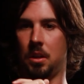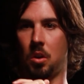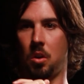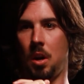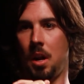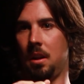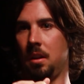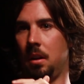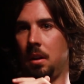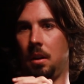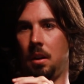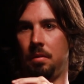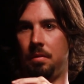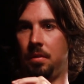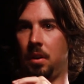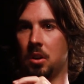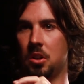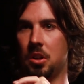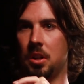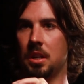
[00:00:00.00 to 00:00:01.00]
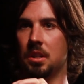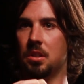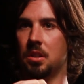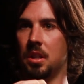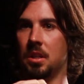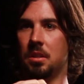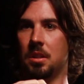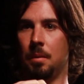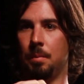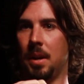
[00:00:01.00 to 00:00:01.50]
to create a functioning
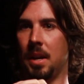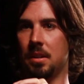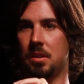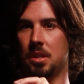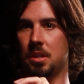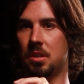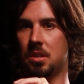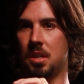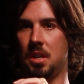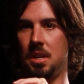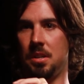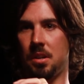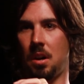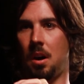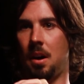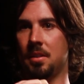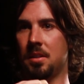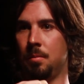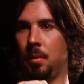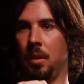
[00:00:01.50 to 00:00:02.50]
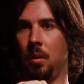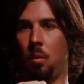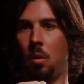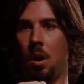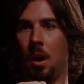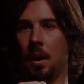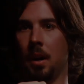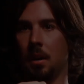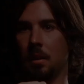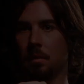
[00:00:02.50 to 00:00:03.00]
system that just skis awesome on the
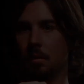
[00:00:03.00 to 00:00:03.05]
water.